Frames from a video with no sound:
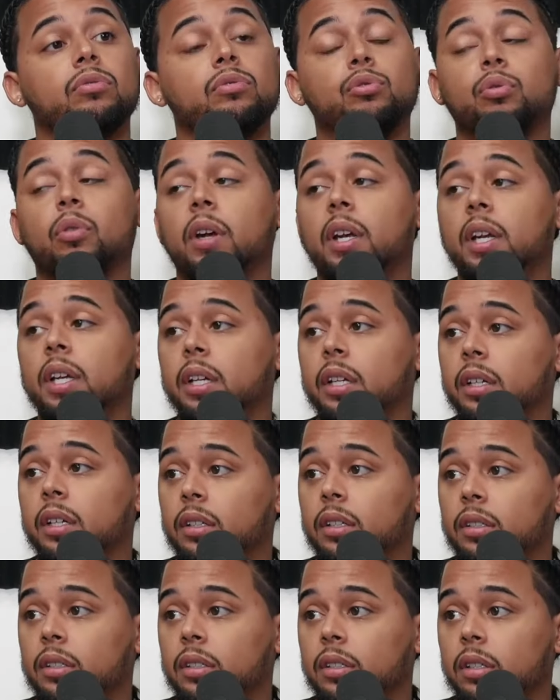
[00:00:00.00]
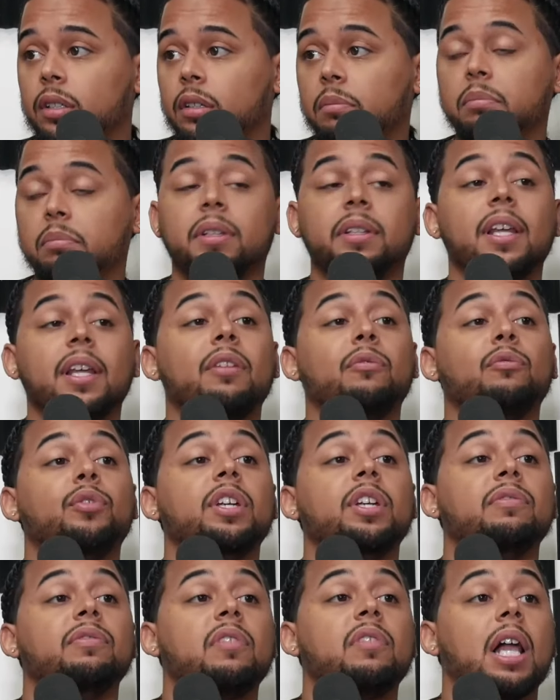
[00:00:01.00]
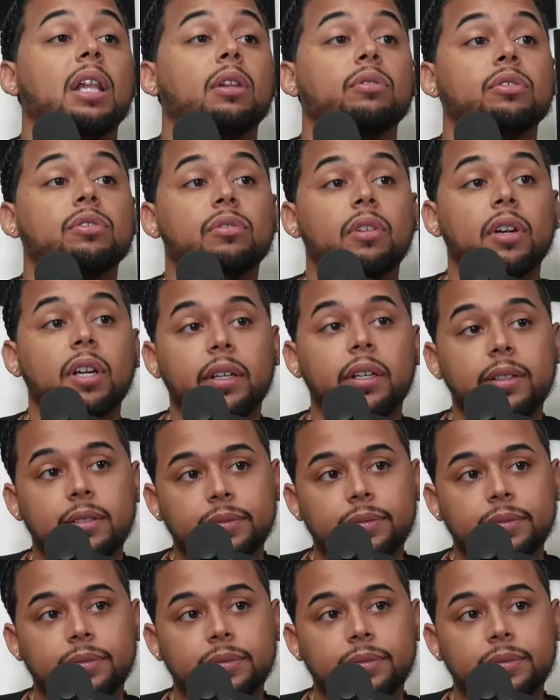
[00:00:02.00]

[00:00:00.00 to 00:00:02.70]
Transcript: Drake. But then re-followed Drake.